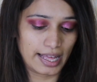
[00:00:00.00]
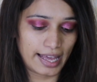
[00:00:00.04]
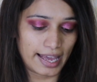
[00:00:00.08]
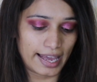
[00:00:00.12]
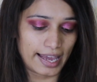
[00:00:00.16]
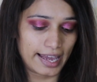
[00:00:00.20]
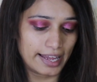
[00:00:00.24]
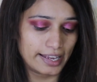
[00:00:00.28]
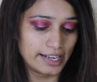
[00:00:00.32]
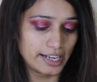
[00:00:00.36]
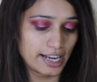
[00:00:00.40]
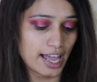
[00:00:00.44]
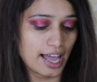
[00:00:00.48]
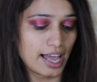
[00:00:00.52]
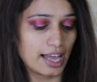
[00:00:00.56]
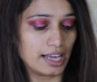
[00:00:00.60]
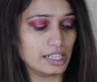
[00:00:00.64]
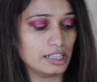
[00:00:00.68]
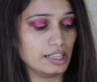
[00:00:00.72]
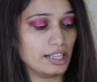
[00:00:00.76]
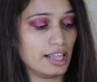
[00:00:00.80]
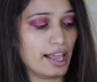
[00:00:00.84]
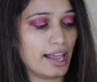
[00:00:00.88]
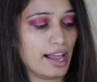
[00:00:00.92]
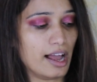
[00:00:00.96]
And
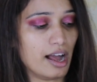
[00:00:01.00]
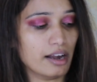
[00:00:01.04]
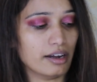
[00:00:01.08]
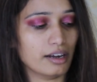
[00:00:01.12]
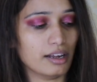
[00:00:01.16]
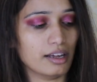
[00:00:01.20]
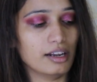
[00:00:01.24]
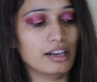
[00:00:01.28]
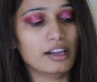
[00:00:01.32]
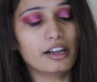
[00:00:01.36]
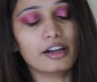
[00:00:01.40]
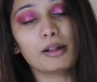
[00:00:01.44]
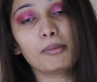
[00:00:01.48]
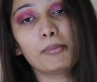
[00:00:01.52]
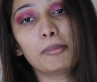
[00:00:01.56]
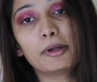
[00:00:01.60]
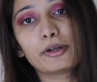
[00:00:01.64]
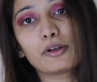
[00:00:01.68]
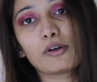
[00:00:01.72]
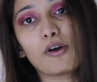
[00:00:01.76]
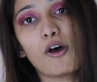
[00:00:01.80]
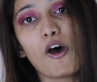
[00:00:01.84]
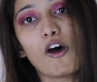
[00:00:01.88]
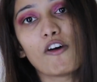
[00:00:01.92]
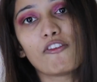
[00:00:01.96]
I'll add a little bit
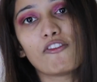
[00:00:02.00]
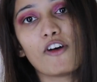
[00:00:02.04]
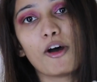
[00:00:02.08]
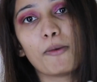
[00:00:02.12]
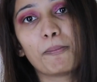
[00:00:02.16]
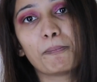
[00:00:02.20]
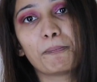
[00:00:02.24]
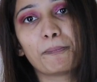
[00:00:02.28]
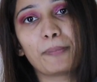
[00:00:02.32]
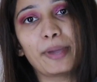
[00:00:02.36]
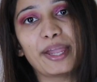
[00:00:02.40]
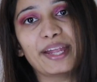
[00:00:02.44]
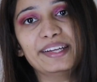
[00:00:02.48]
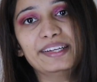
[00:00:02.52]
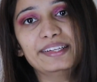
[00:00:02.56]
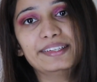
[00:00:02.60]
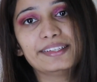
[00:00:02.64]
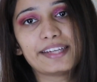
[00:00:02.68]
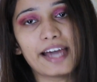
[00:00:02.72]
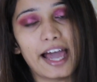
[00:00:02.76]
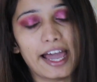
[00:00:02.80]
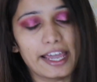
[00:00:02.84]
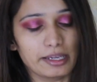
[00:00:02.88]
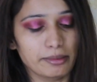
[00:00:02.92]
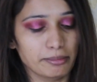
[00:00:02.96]
of a pink
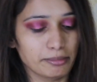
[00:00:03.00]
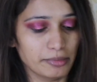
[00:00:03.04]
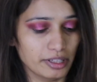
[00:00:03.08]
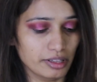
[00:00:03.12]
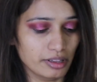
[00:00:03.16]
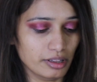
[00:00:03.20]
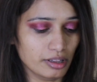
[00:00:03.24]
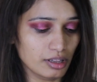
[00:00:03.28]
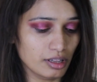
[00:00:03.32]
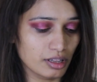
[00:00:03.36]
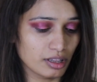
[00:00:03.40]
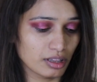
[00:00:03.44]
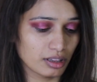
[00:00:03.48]
diamond